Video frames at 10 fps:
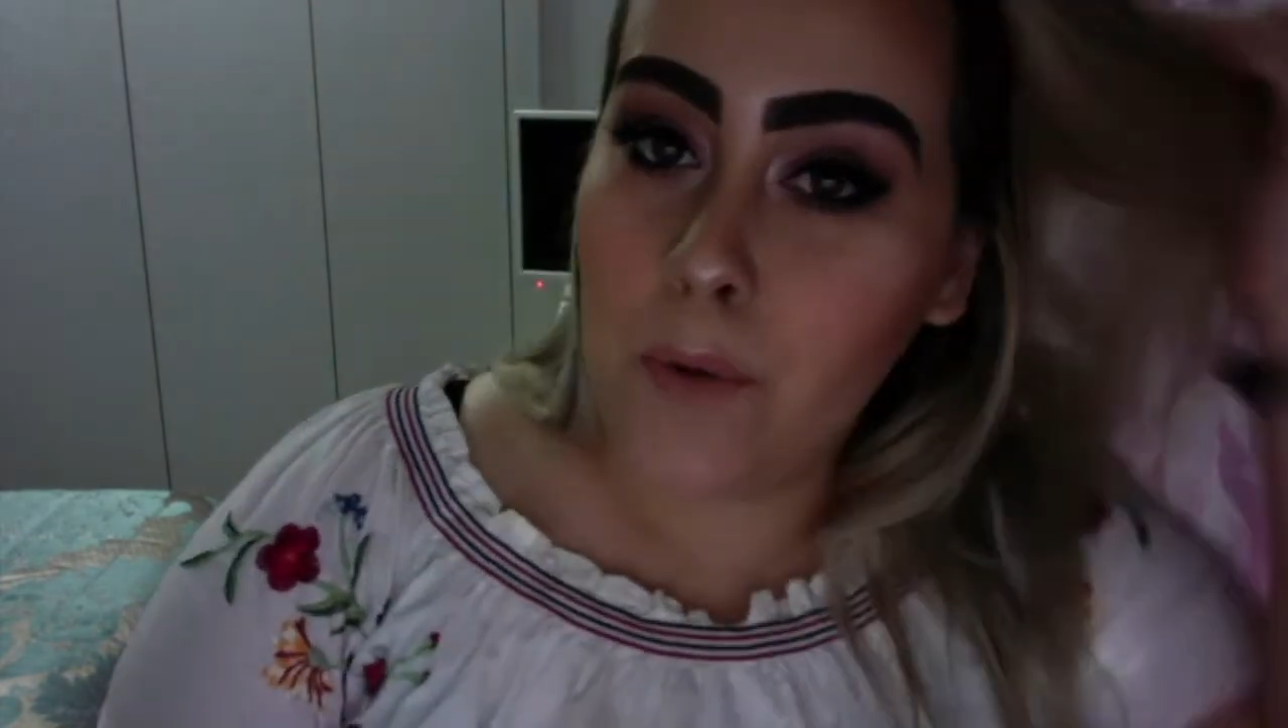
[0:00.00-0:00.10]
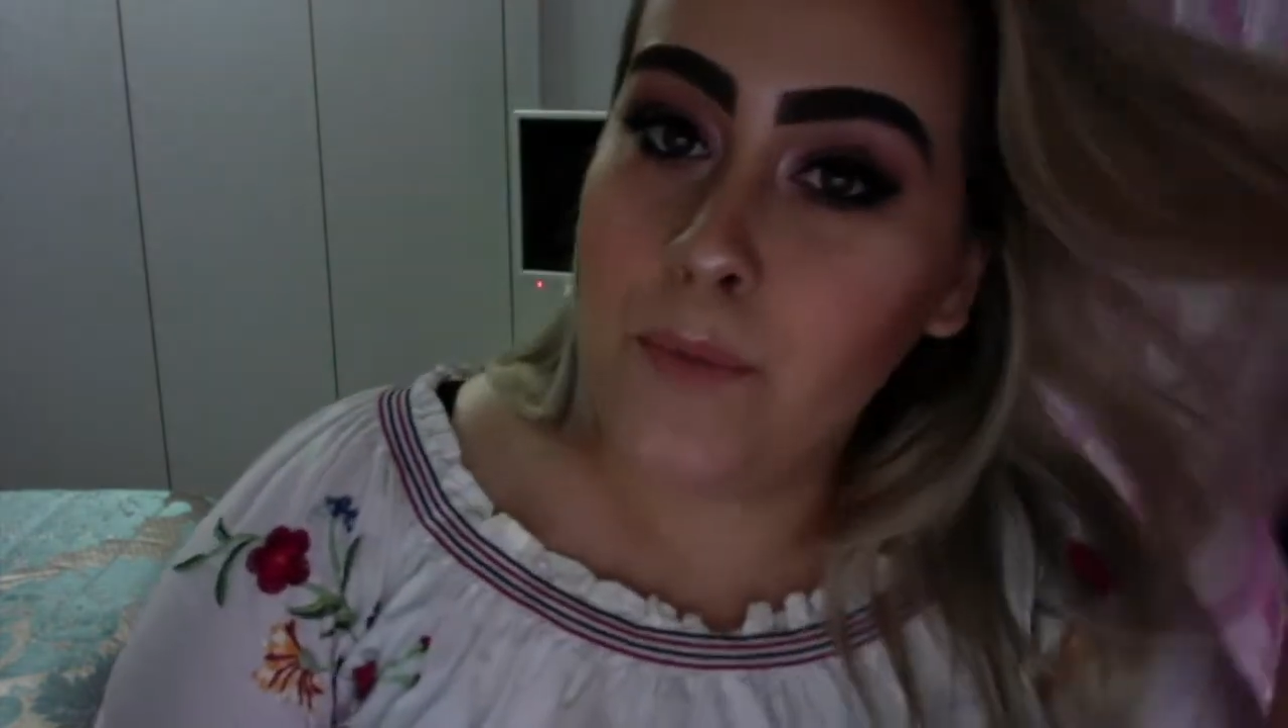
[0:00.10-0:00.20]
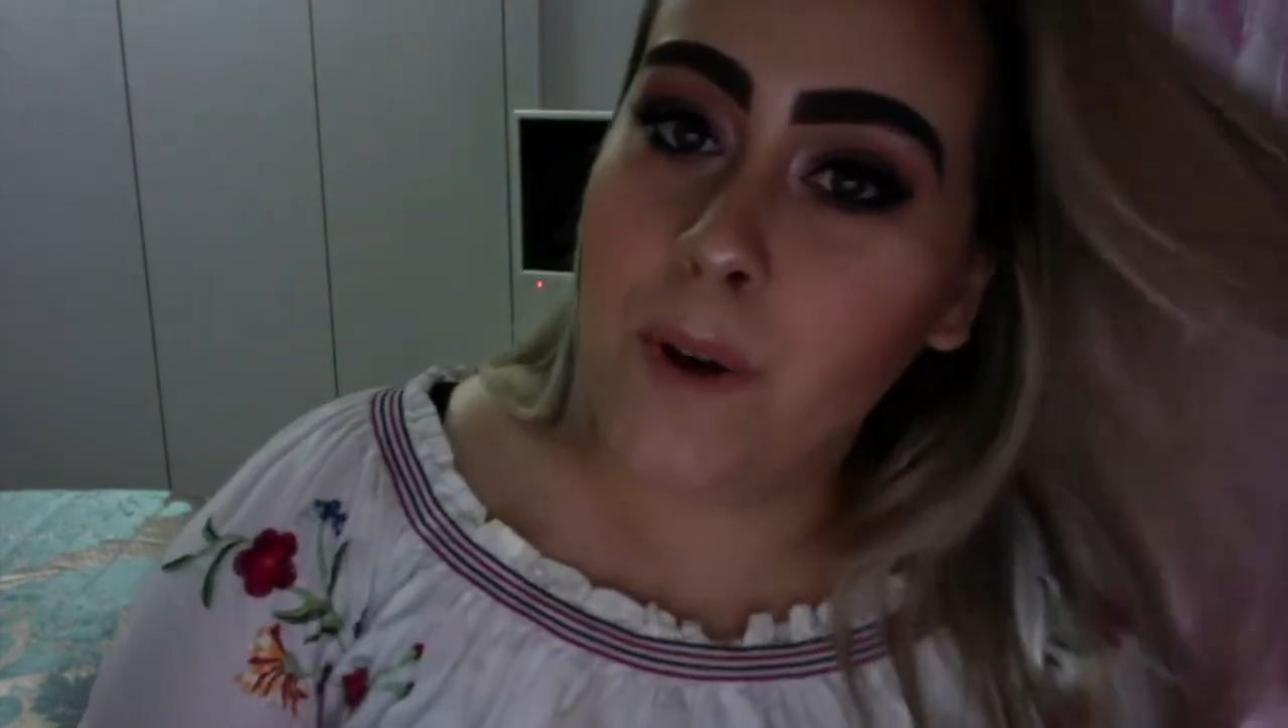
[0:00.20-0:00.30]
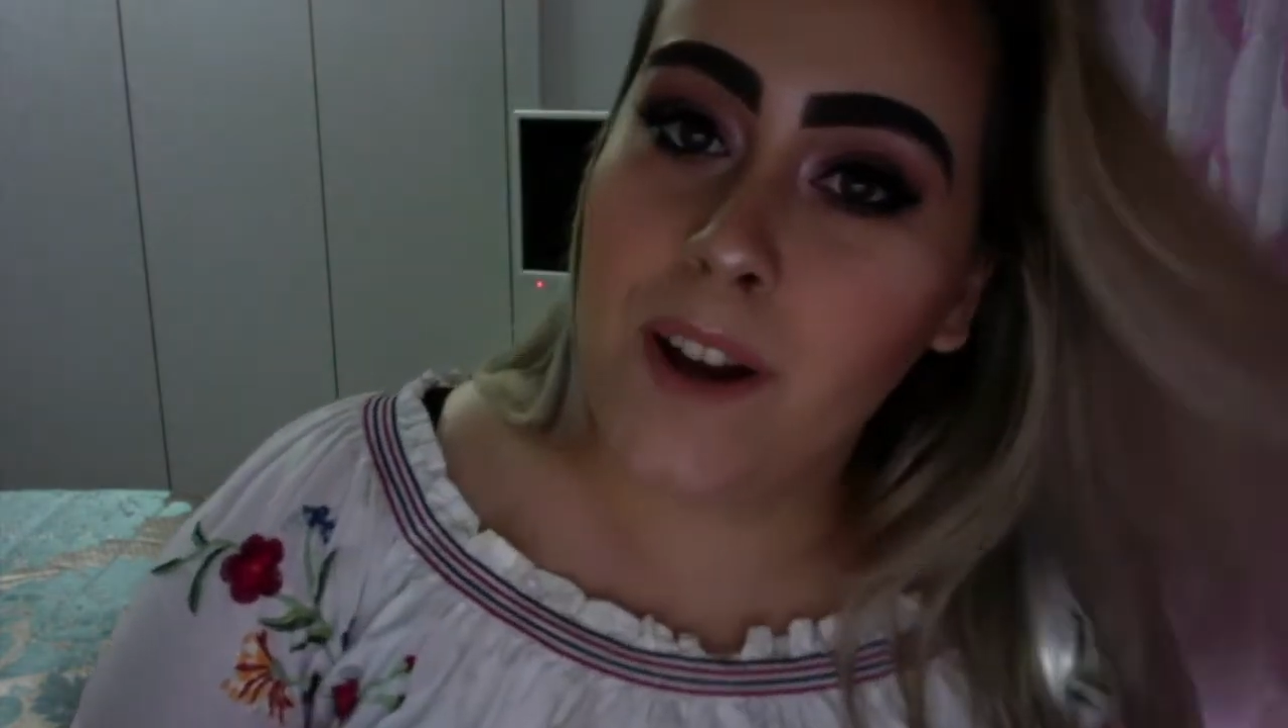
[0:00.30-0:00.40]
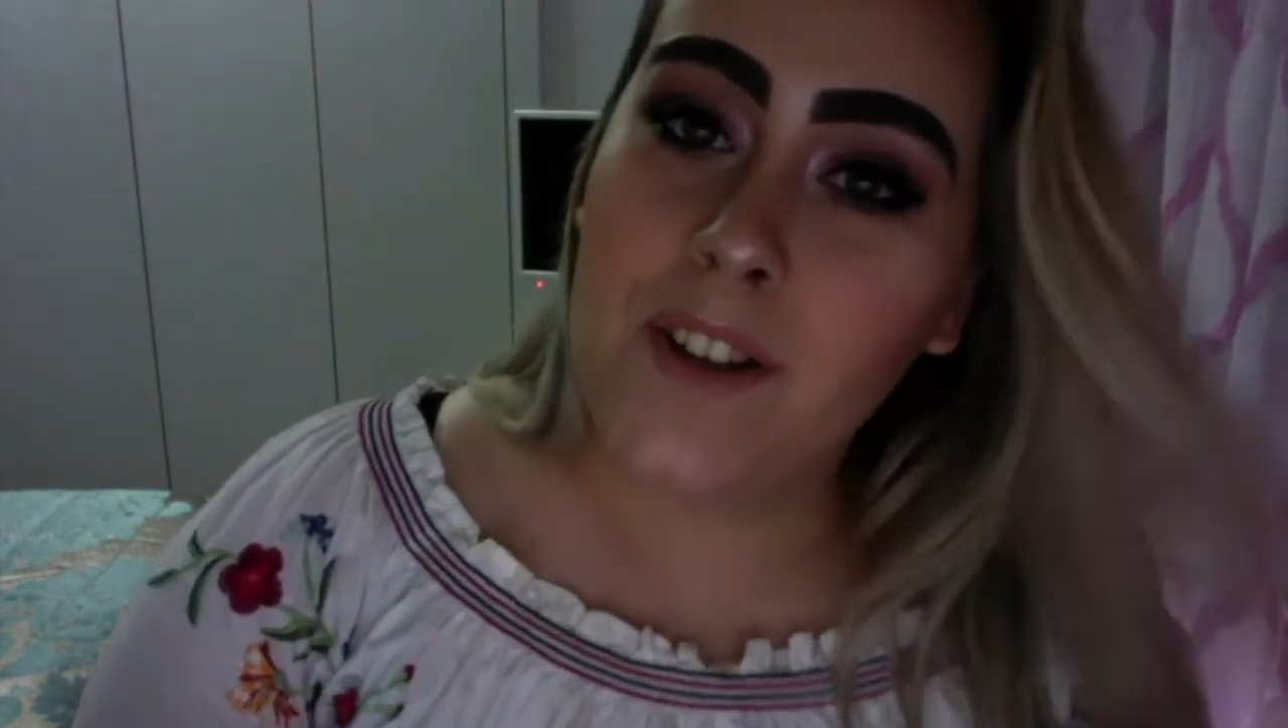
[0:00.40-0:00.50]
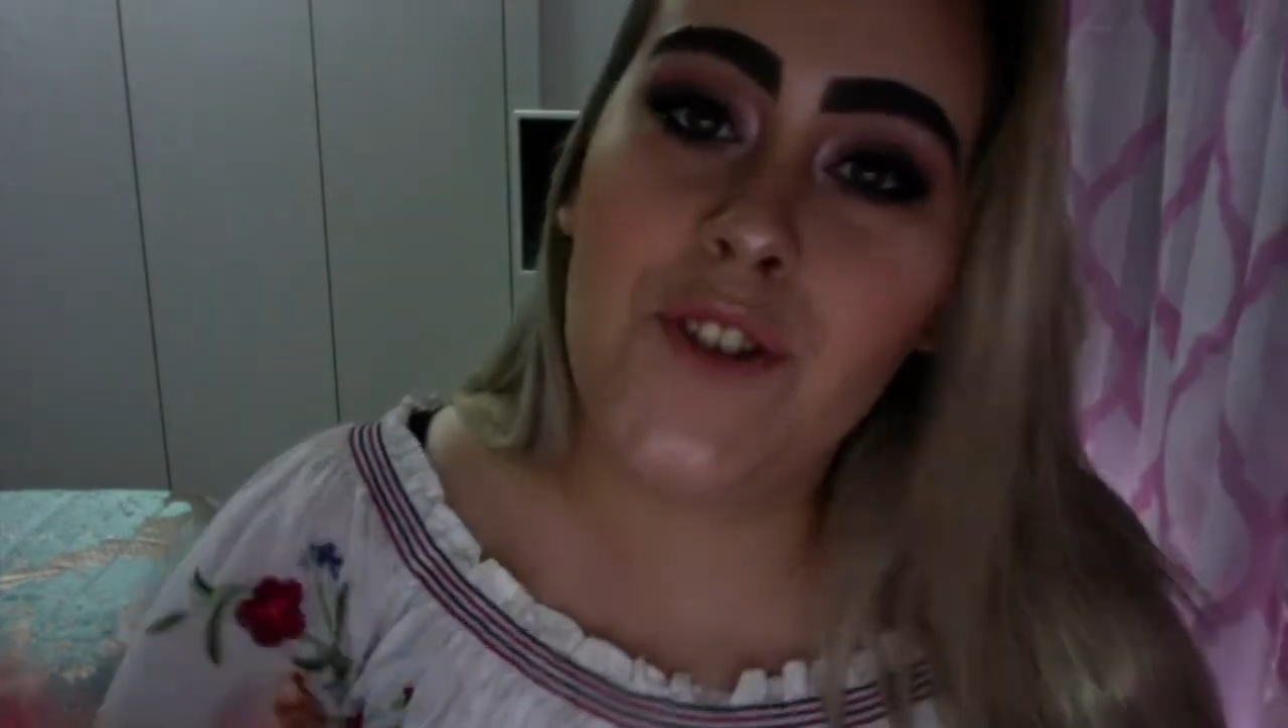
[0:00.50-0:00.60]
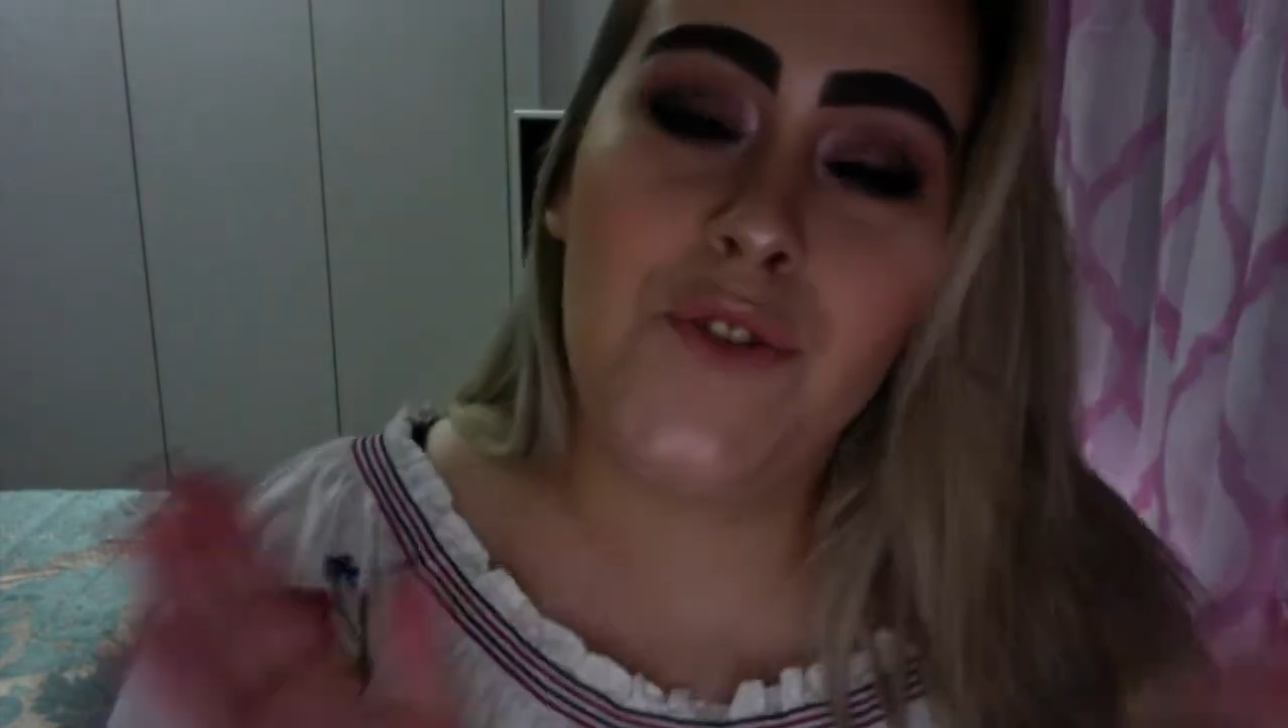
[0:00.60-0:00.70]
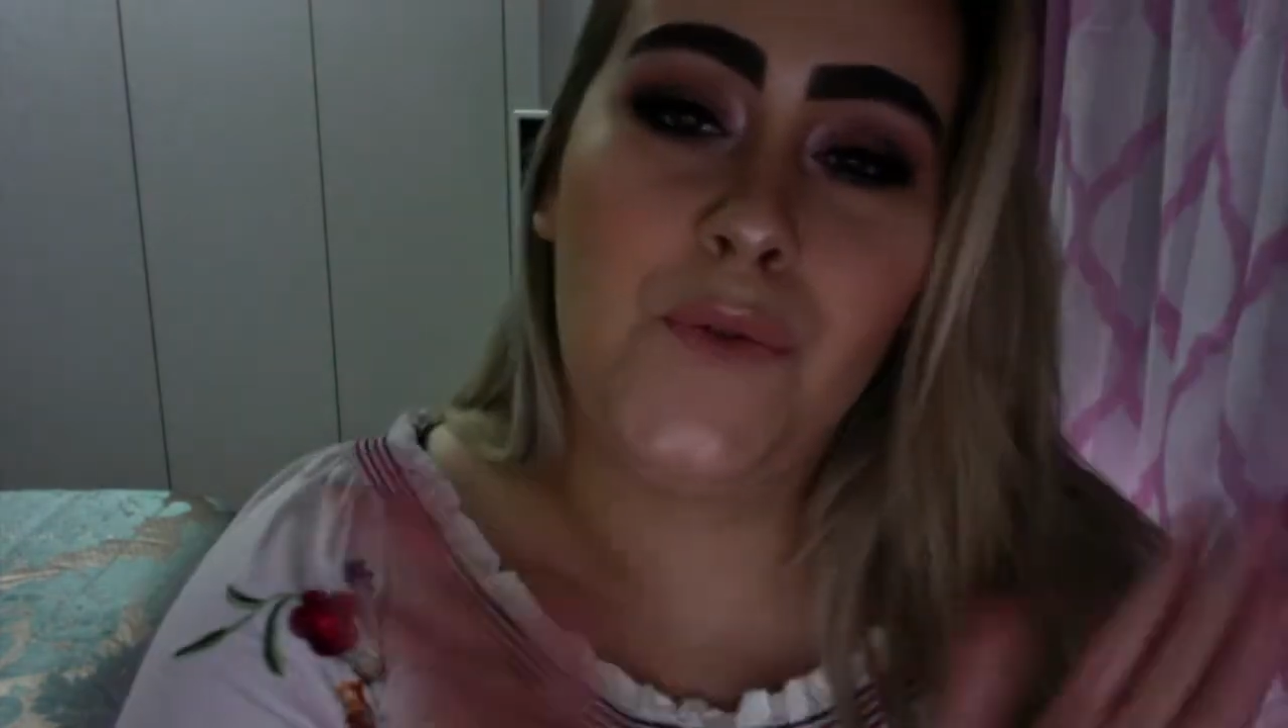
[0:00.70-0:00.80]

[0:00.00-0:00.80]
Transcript: much